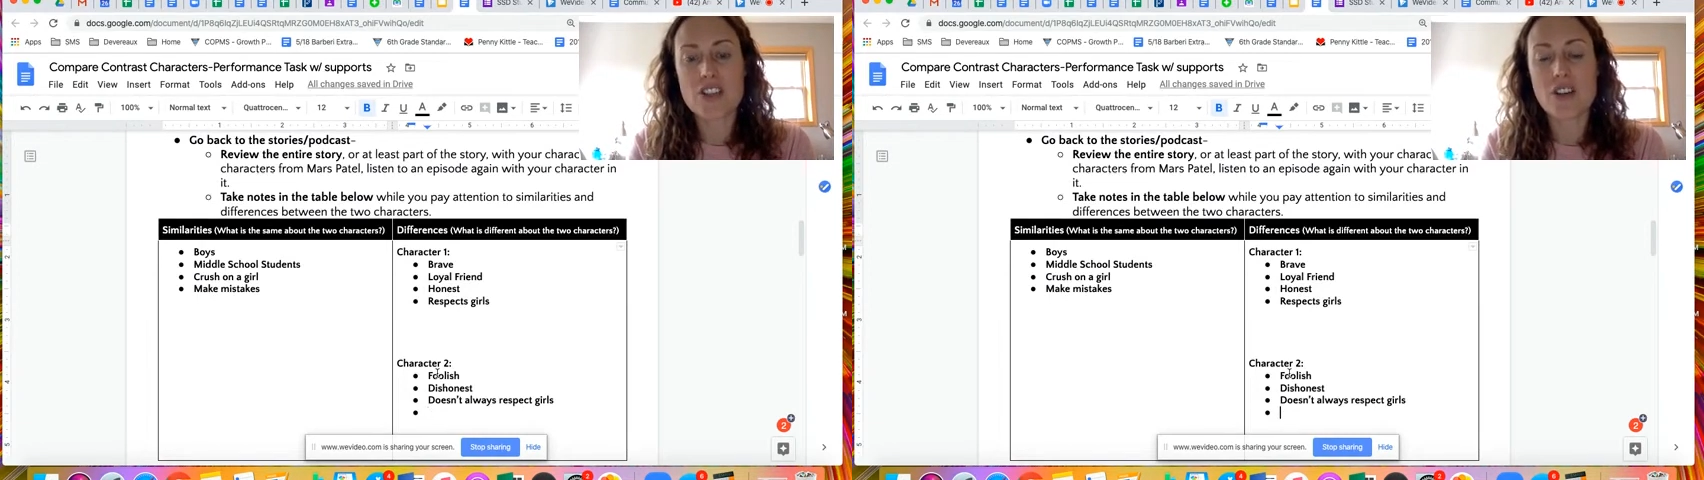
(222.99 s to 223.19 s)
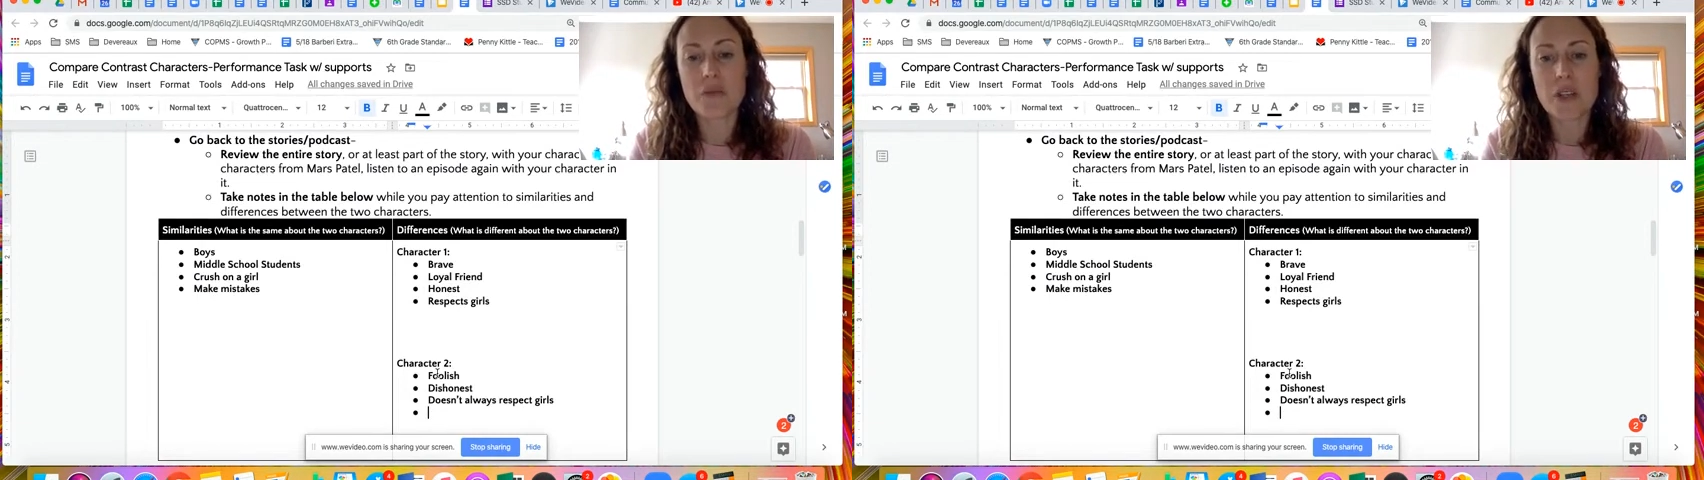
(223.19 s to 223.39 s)

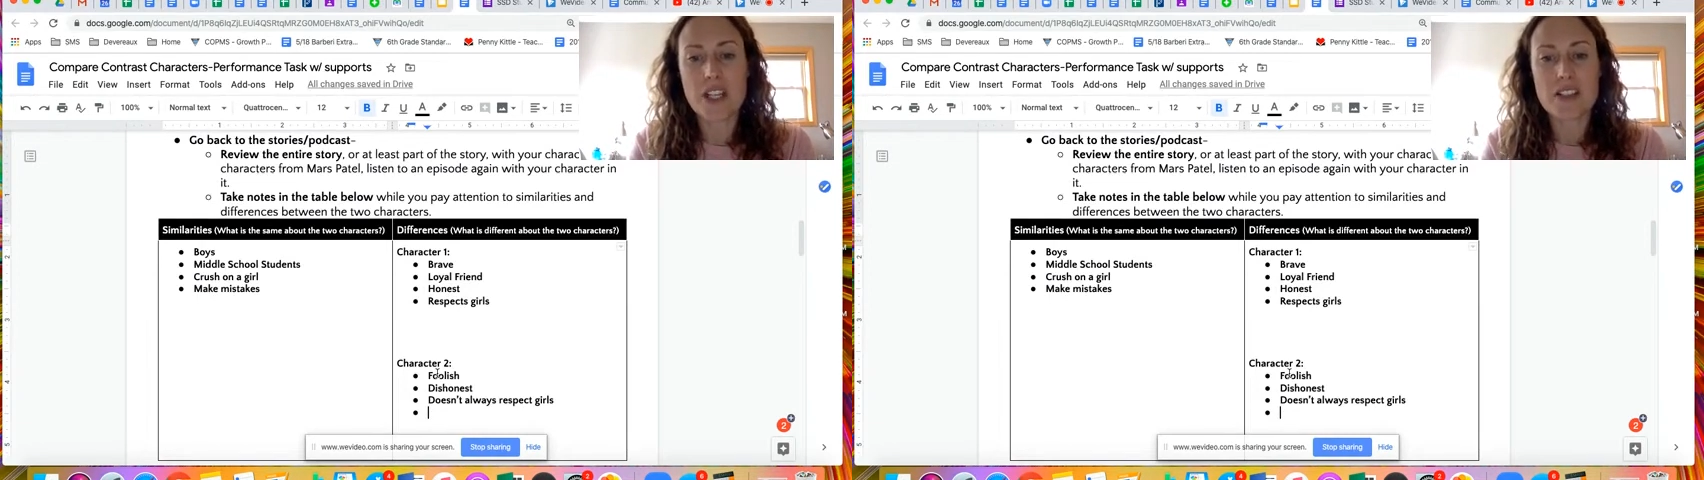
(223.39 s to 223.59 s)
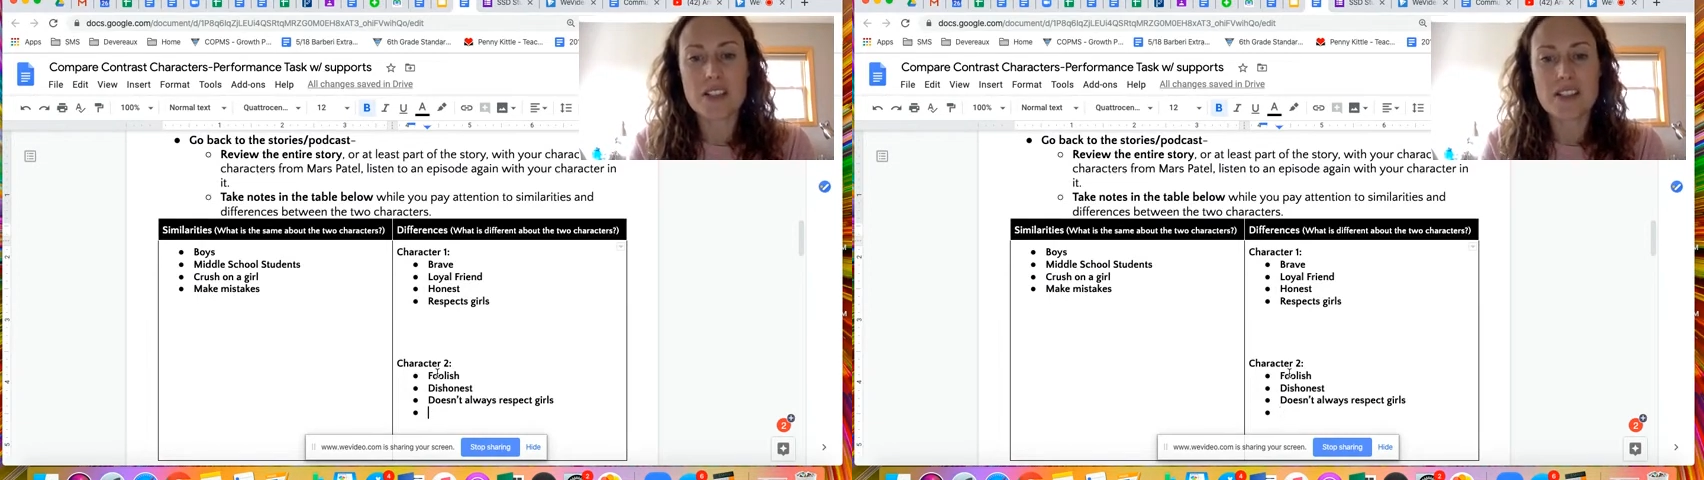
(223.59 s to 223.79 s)
so I'm going
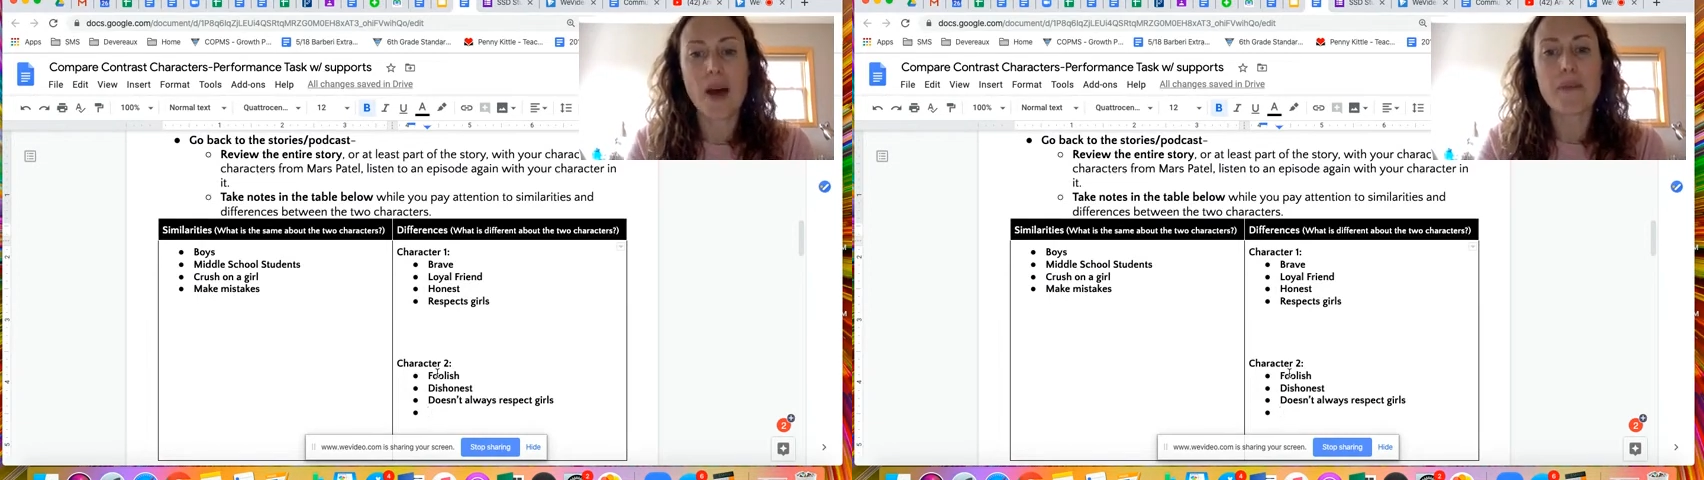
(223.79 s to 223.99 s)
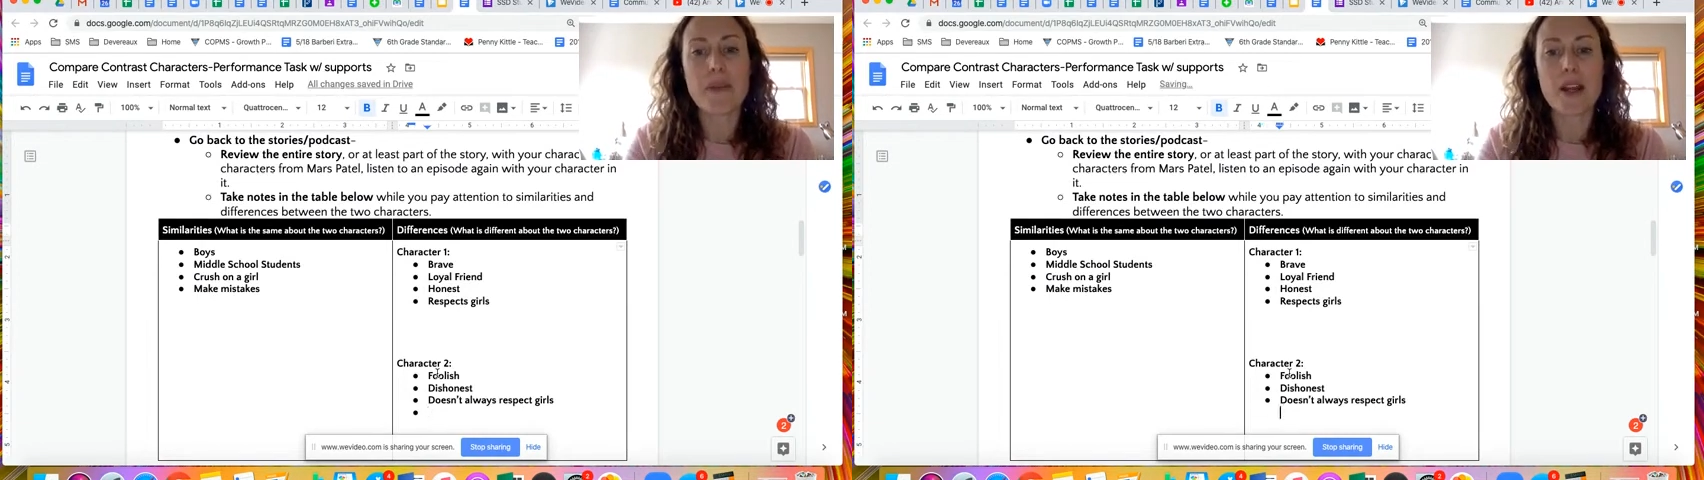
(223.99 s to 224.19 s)
to
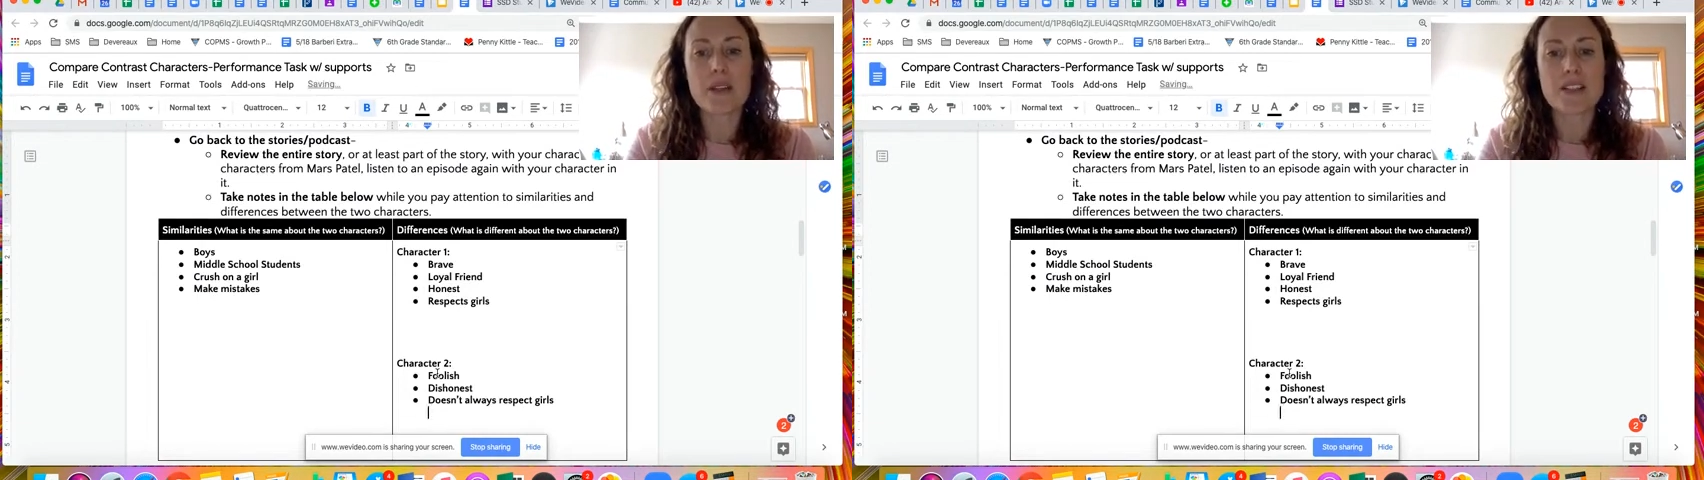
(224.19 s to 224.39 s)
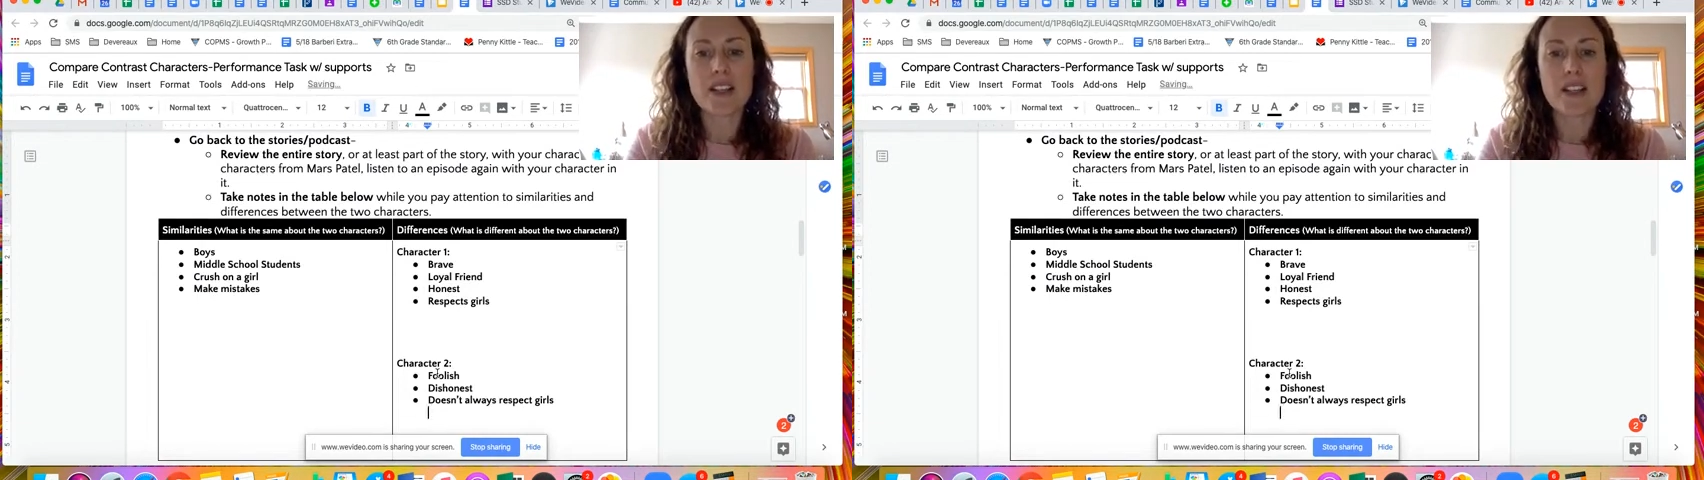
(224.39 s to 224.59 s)
stop there
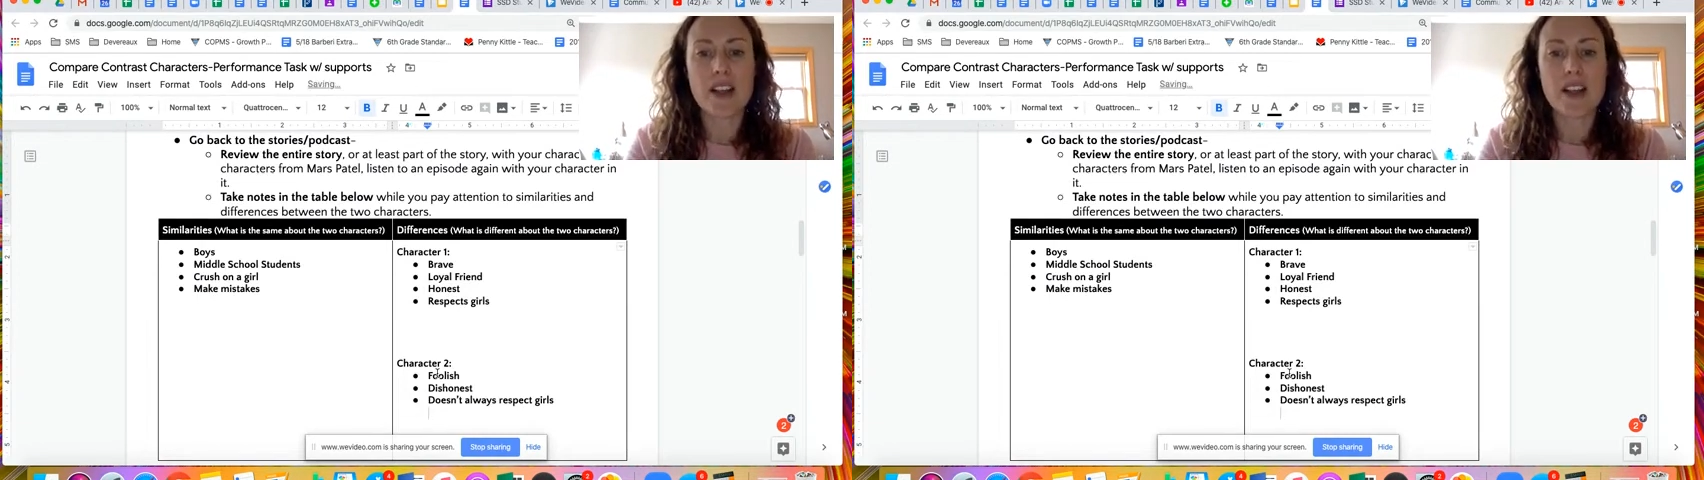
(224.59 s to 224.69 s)
because I,